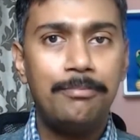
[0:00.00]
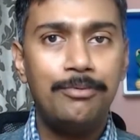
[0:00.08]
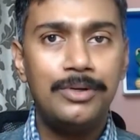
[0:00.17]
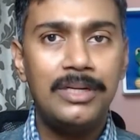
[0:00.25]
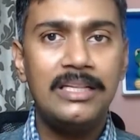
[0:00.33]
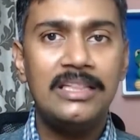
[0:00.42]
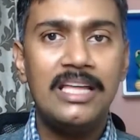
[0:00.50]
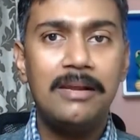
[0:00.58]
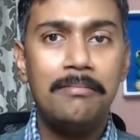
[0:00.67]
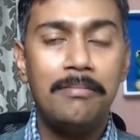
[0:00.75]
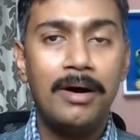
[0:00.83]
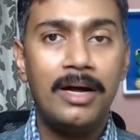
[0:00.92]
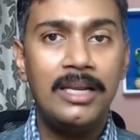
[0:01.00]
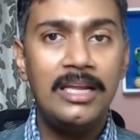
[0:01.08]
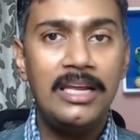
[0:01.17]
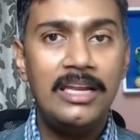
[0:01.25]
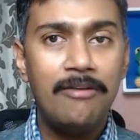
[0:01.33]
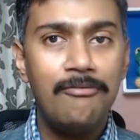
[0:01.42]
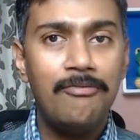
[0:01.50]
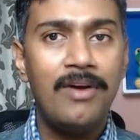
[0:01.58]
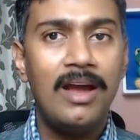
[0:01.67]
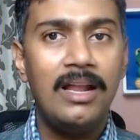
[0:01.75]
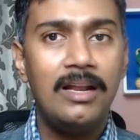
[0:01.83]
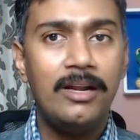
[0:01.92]
putting their money in a
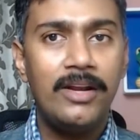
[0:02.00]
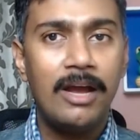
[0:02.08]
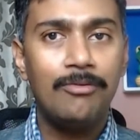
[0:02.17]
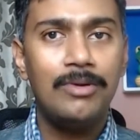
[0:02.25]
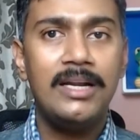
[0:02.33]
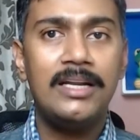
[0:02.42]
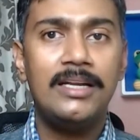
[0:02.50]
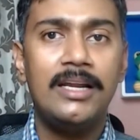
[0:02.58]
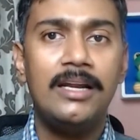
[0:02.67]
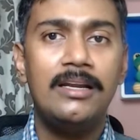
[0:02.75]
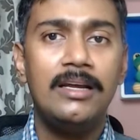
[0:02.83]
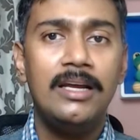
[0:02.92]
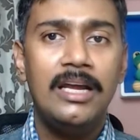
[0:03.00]
well regulated